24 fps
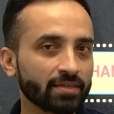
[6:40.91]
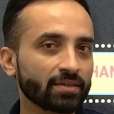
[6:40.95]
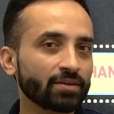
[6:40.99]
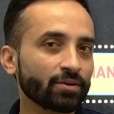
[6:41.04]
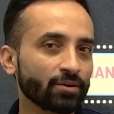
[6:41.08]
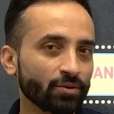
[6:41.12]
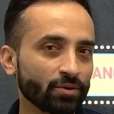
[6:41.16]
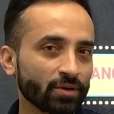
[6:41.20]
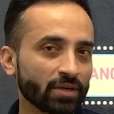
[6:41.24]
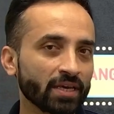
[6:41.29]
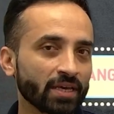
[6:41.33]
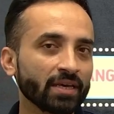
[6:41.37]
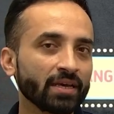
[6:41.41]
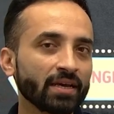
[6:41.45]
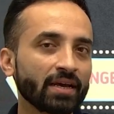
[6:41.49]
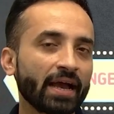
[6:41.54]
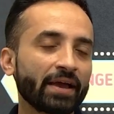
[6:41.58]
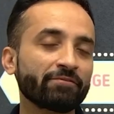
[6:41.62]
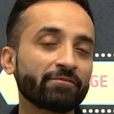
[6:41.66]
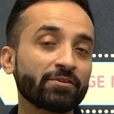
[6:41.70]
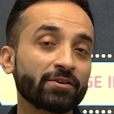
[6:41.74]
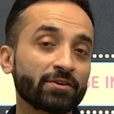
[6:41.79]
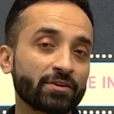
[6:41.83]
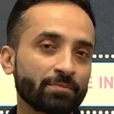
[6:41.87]
Okay, I
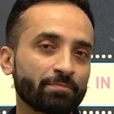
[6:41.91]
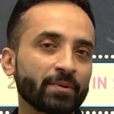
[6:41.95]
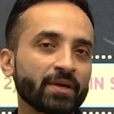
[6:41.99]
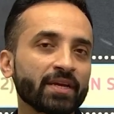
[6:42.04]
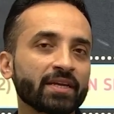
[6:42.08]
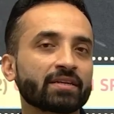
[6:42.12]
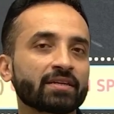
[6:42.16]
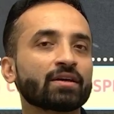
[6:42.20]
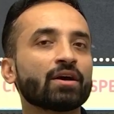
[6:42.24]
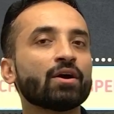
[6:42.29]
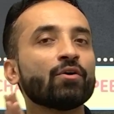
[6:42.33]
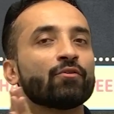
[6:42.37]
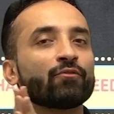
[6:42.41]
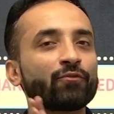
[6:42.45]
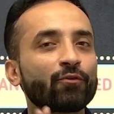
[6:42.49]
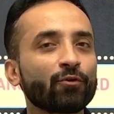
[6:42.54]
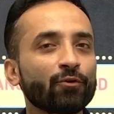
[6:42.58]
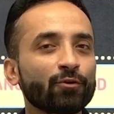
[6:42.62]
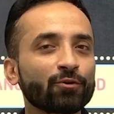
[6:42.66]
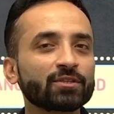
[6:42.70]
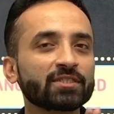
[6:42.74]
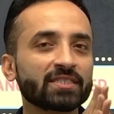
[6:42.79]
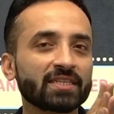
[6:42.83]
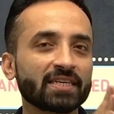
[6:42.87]
will repeat.
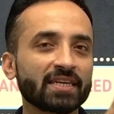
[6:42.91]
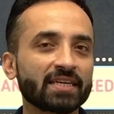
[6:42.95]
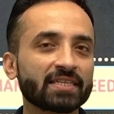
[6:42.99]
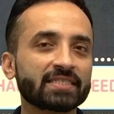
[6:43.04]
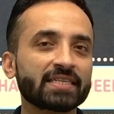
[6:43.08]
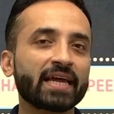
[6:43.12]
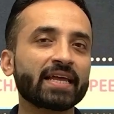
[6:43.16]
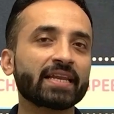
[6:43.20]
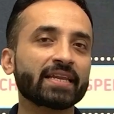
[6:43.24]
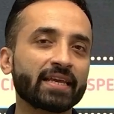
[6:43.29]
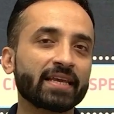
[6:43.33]
Force is an